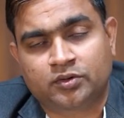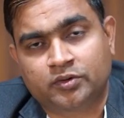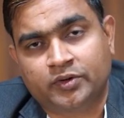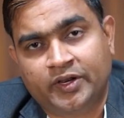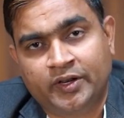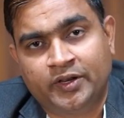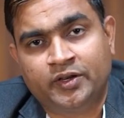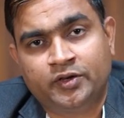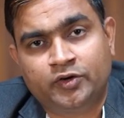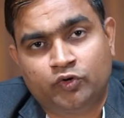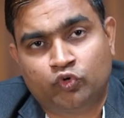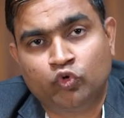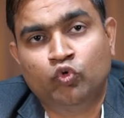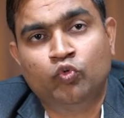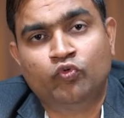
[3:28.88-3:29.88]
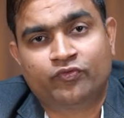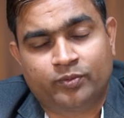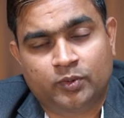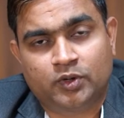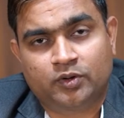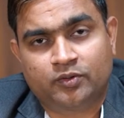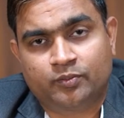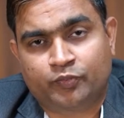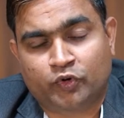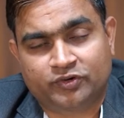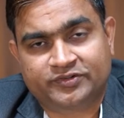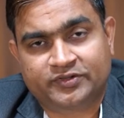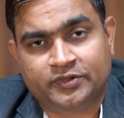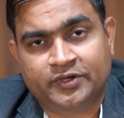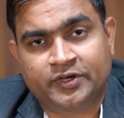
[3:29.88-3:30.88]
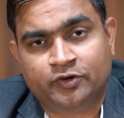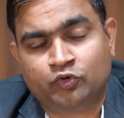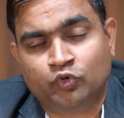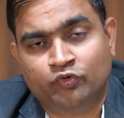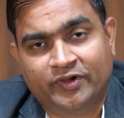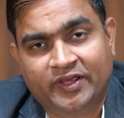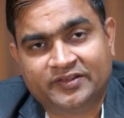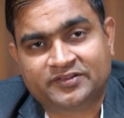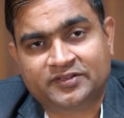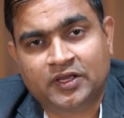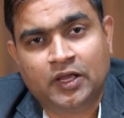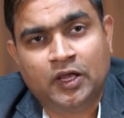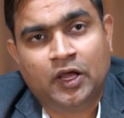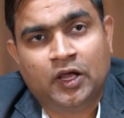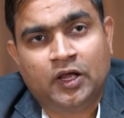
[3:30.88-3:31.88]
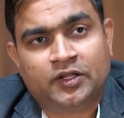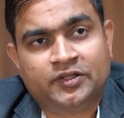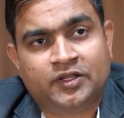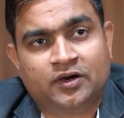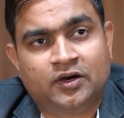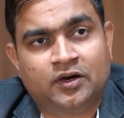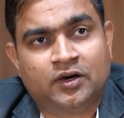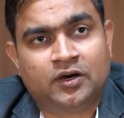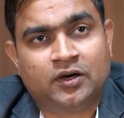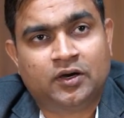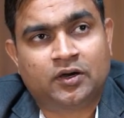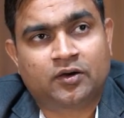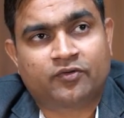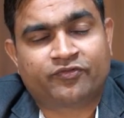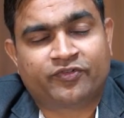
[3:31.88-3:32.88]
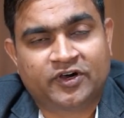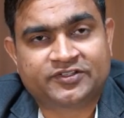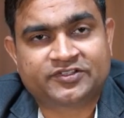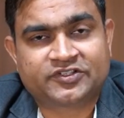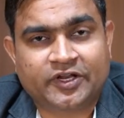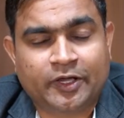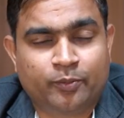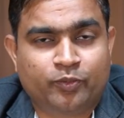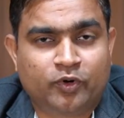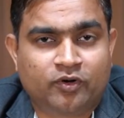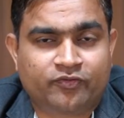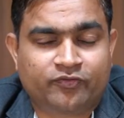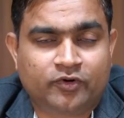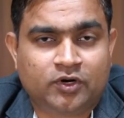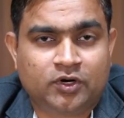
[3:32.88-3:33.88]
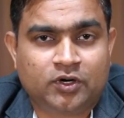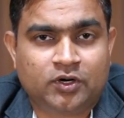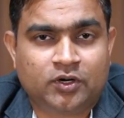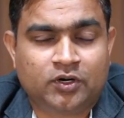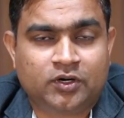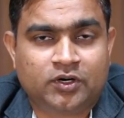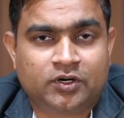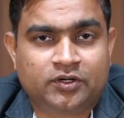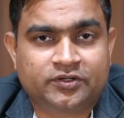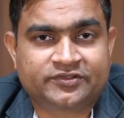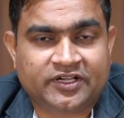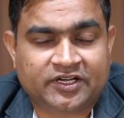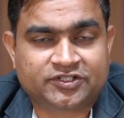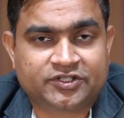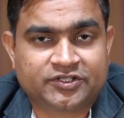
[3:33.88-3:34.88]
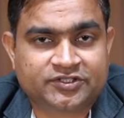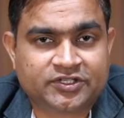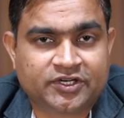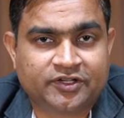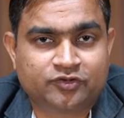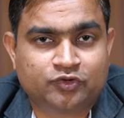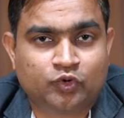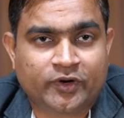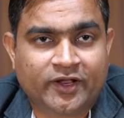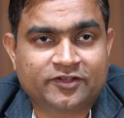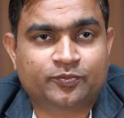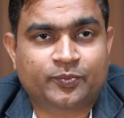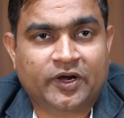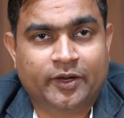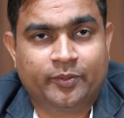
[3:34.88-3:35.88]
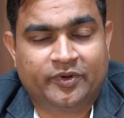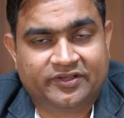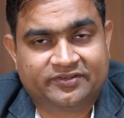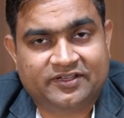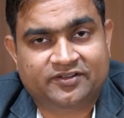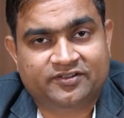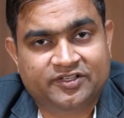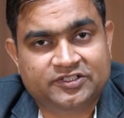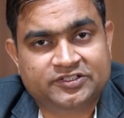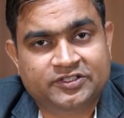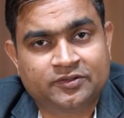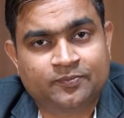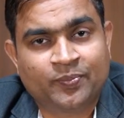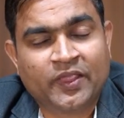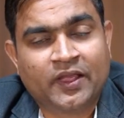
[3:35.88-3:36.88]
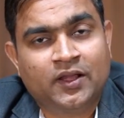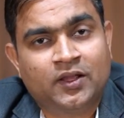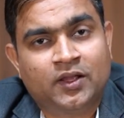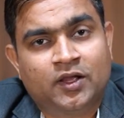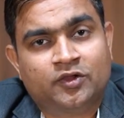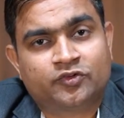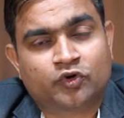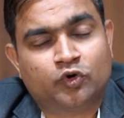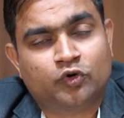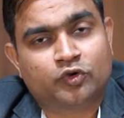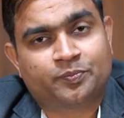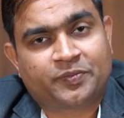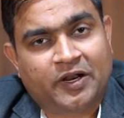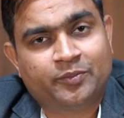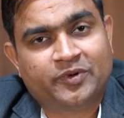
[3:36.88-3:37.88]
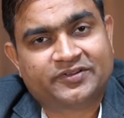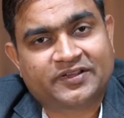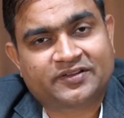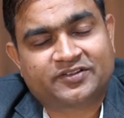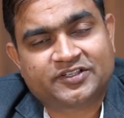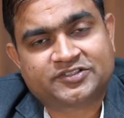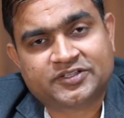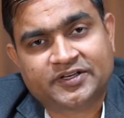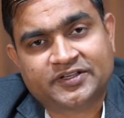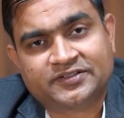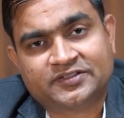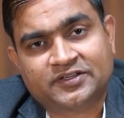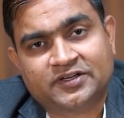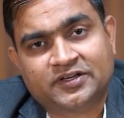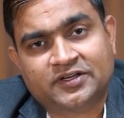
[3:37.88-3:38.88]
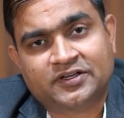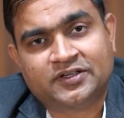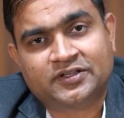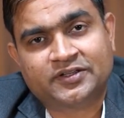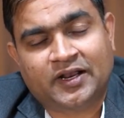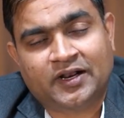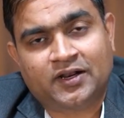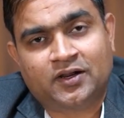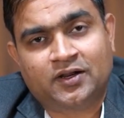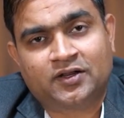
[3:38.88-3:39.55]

in two ways. The first type of succession is known as primary succession. So primary succession is that